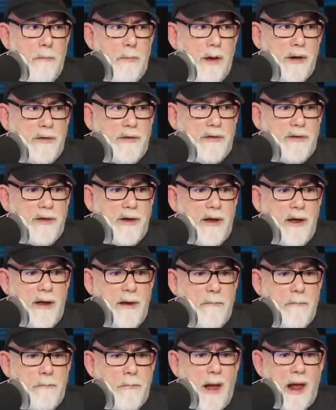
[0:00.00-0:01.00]
But
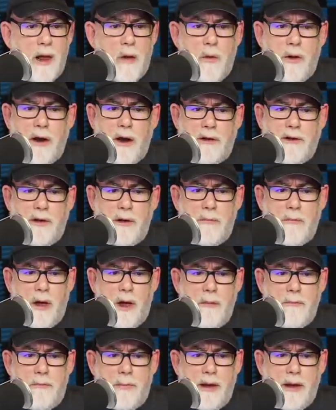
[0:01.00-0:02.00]
back when I did
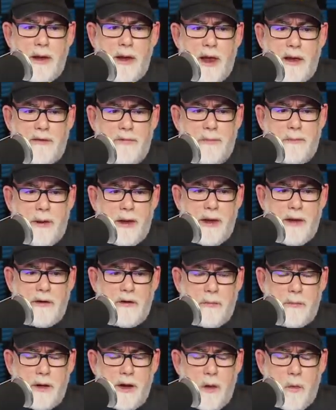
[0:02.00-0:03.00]
my
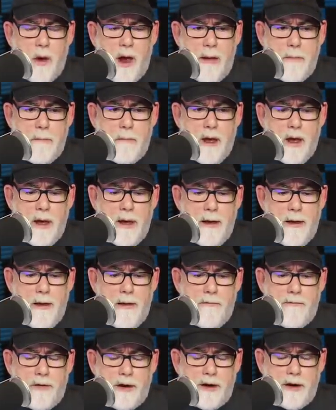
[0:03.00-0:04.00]
BSPWM
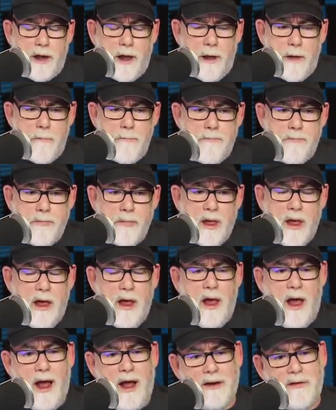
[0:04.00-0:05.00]
video,
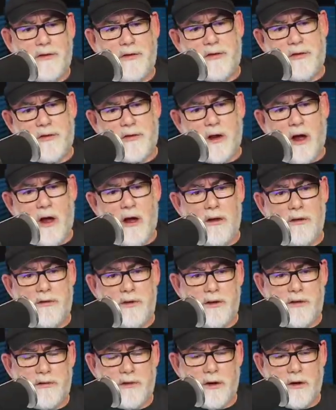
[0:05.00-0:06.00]
I'd
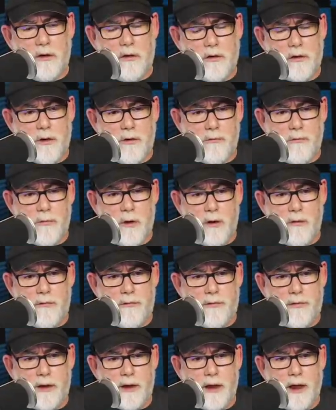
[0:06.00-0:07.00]
started to look at
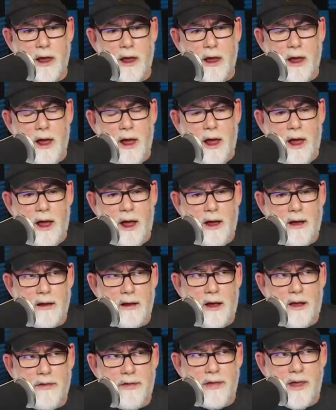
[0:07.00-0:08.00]
Rofi,
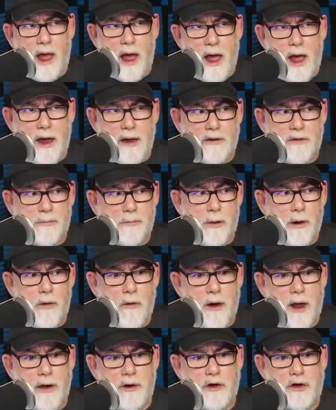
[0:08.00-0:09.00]
and that
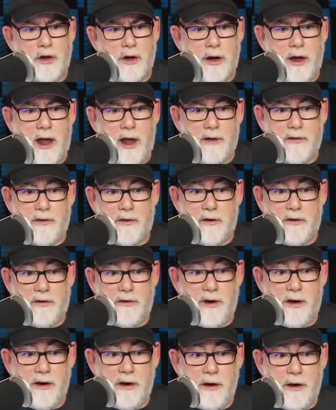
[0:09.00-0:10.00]
exploration has
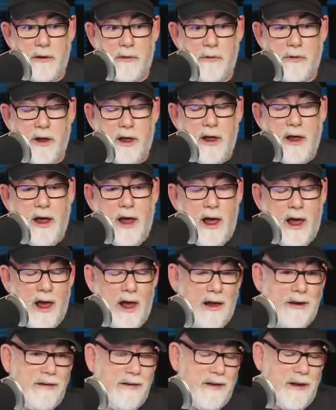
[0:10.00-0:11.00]
continued,
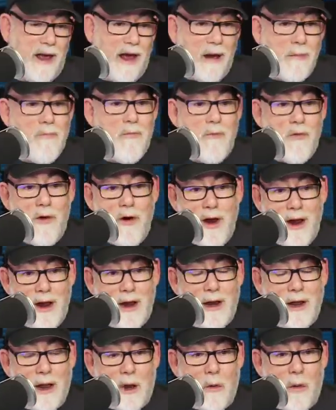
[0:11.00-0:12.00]
and I'm
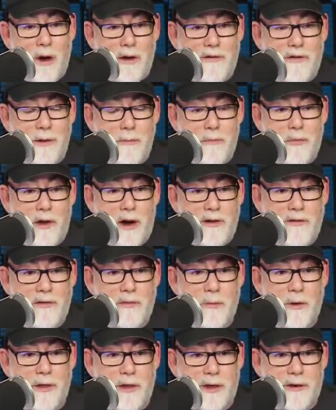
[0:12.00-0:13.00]
really quite
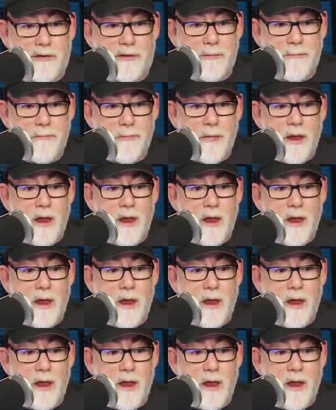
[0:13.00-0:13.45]
impressed with it.